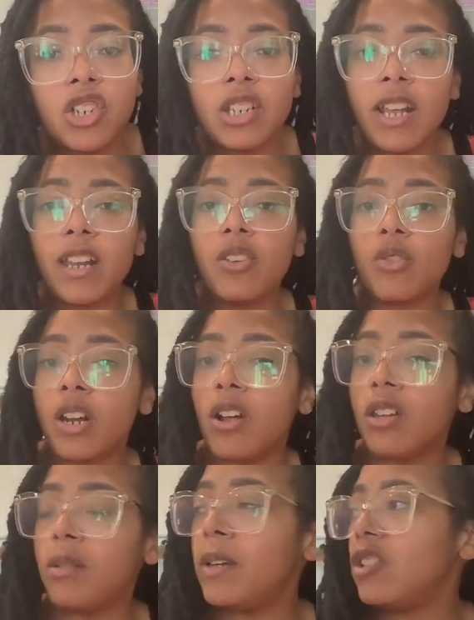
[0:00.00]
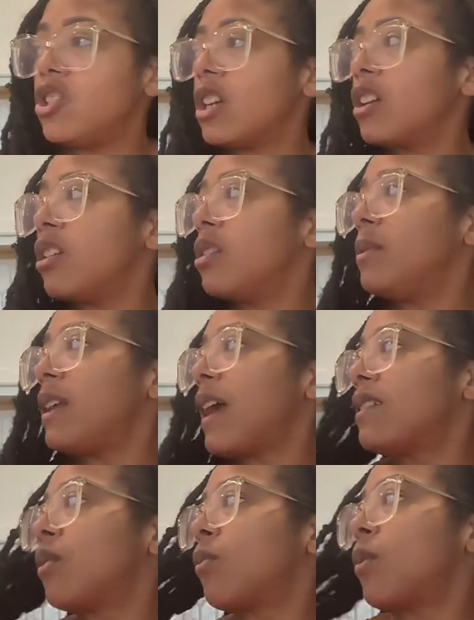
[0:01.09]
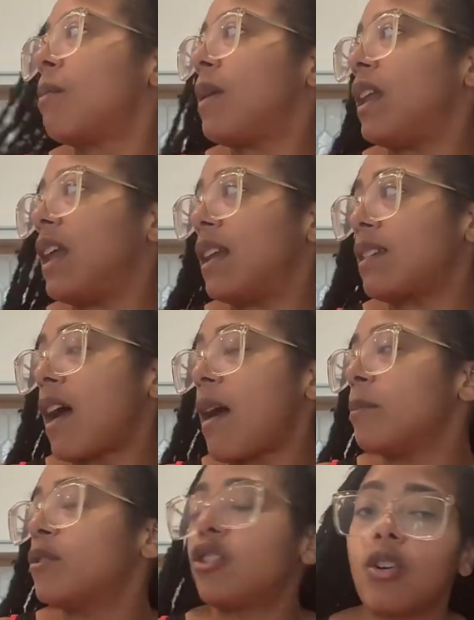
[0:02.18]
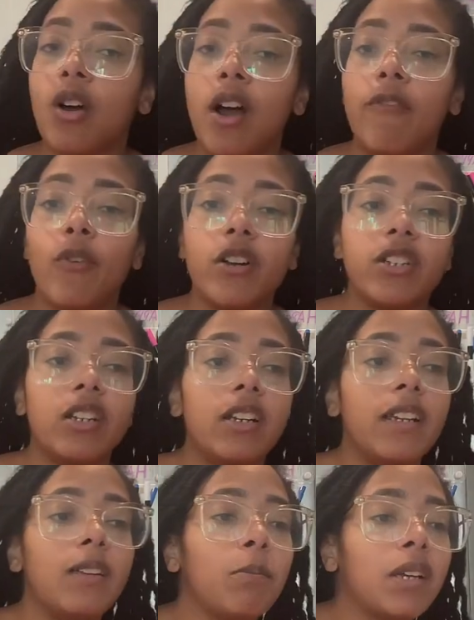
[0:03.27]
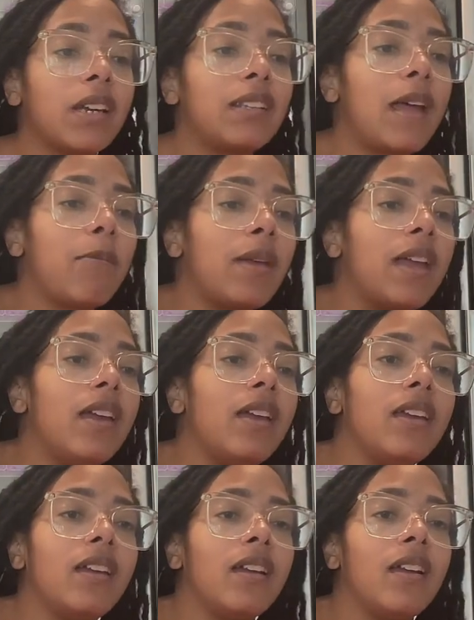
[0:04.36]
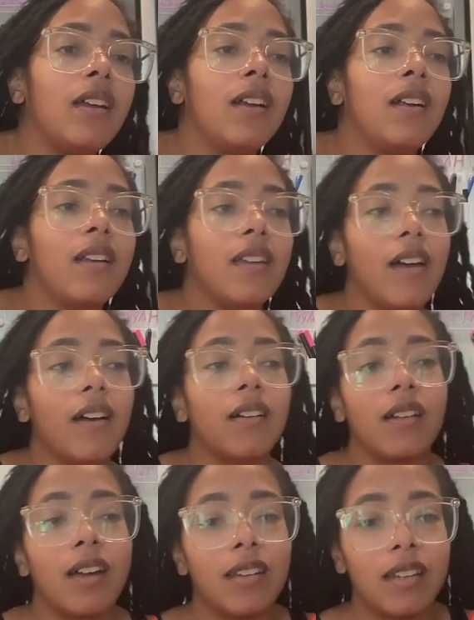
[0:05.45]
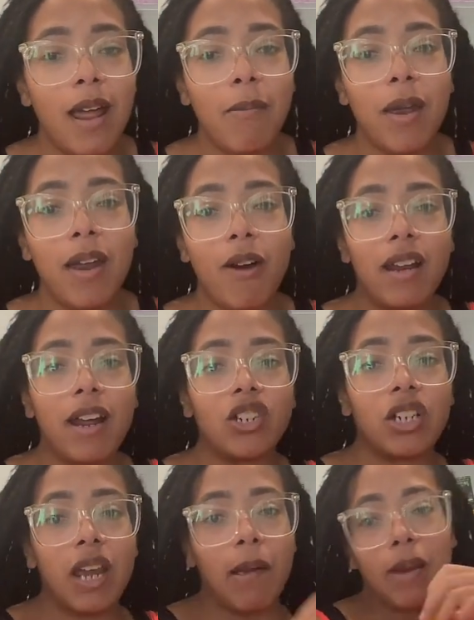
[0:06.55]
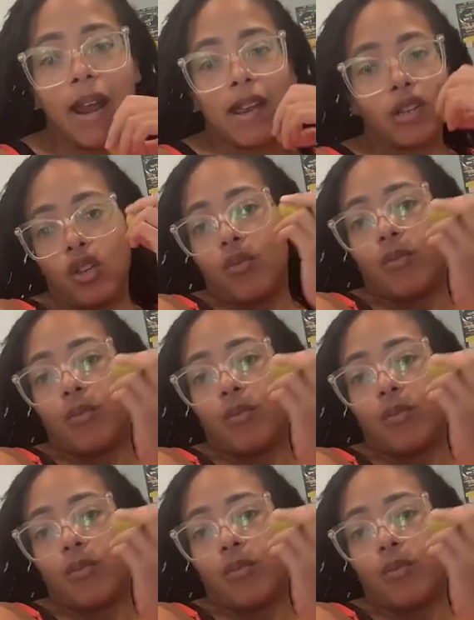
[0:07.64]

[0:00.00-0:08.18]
She said you can only be she can only be nice to one man at a time. So unfortunately, because that man, yeah, because of that man right now, she can't be nice